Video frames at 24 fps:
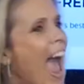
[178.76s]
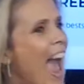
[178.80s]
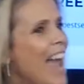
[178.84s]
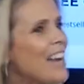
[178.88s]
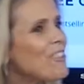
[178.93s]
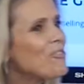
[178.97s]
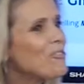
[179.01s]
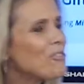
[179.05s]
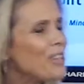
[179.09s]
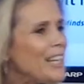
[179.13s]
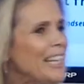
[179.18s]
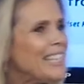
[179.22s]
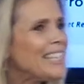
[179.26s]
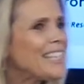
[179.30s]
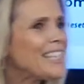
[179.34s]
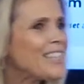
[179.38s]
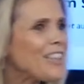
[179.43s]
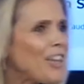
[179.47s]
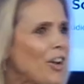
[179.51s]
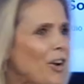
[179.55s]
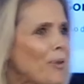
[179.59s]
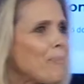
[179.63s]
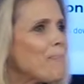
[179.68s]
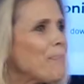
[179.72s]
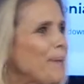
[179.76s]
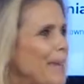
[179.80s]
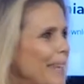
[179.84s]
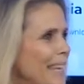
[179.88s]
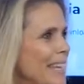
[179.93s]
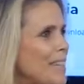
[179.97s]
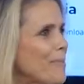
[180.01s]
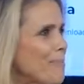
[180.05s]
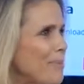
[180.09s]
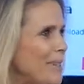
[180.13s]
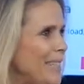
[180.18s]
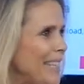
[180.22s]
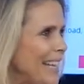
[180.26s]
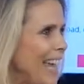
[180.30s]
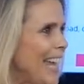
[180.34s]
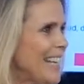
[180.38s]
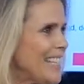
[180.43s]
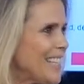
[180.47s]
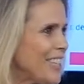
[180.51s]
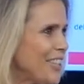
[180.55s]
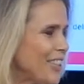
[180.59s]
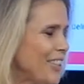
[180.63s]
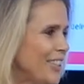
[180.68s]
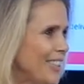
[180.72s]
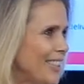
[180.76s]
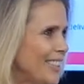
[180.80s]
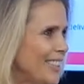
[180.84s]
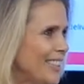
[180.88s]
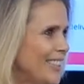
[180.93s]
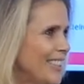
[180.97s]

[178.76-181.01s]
and reach their peak potential.